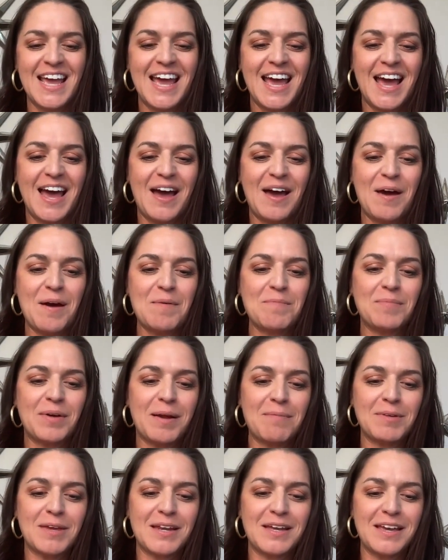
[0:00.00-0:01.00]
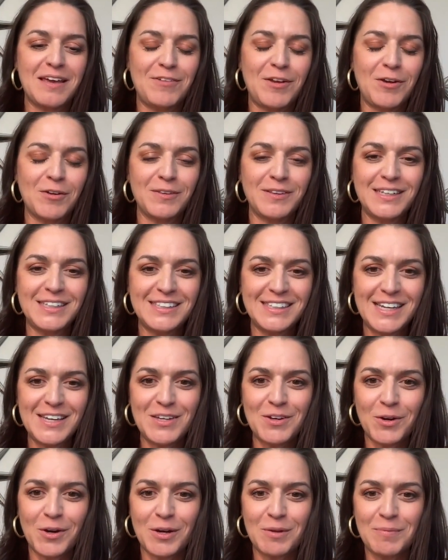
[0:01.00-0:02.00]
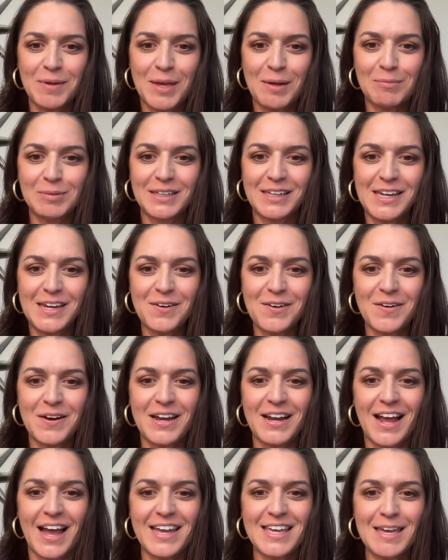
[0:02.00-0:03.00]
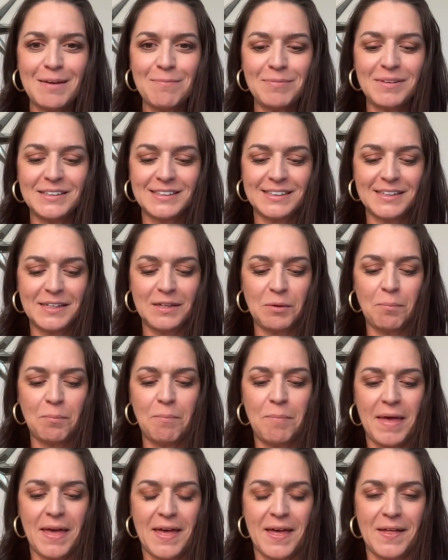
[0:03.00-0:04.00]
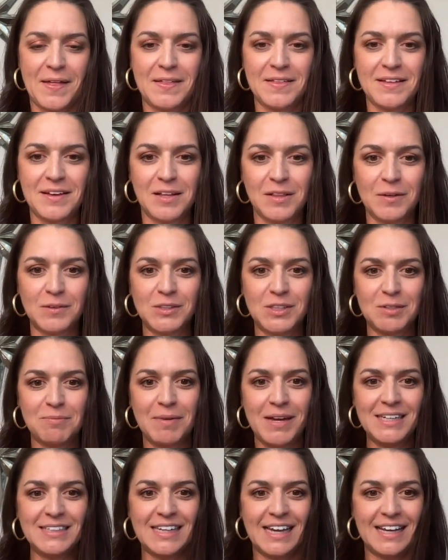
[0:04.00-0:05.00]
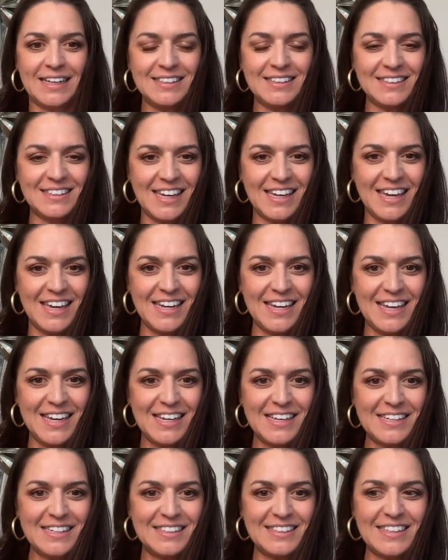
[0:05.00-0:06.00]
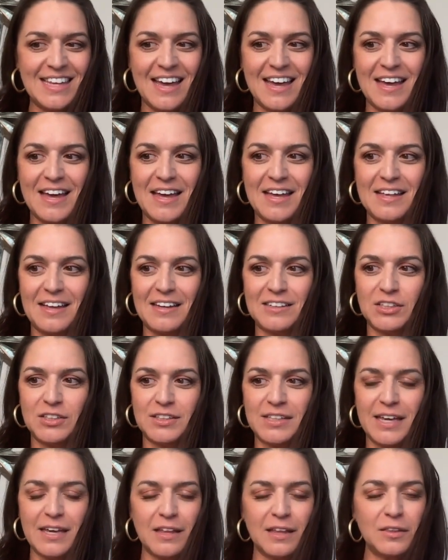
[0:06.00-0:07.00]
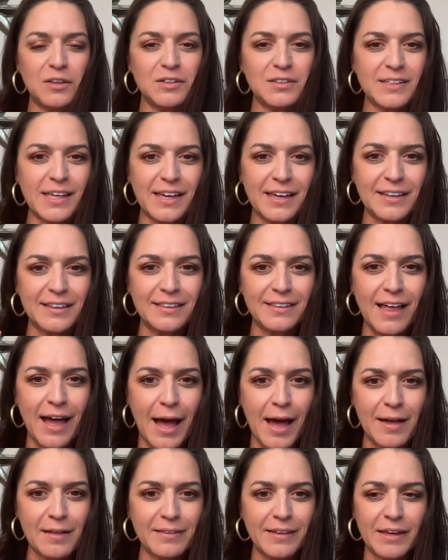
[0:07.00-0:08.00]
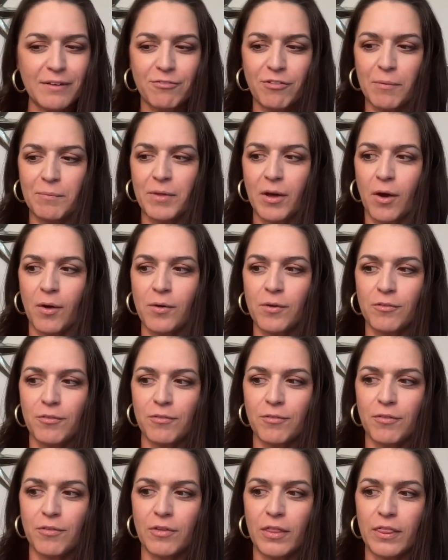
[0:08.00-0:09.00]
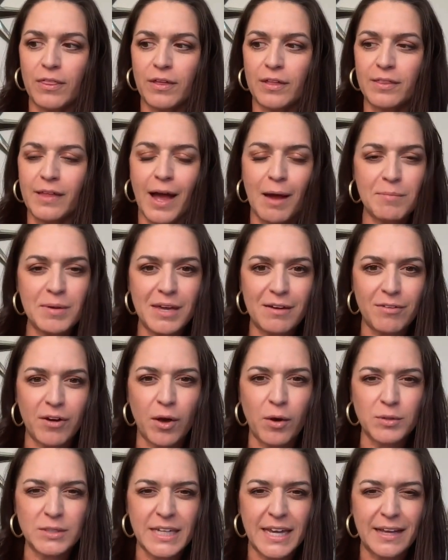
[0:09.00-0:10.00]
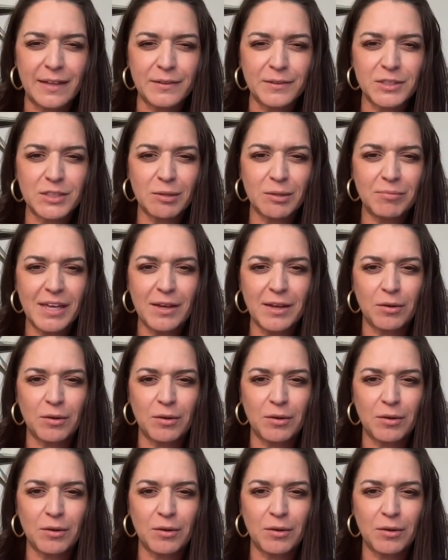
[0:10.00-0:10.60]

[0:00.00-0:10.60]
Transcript: But if you're listening, you're going to be able to hear it. I keep this little bell close to my desk. It is just like, it looks like a lot, like from the lobby of a hotel or something, an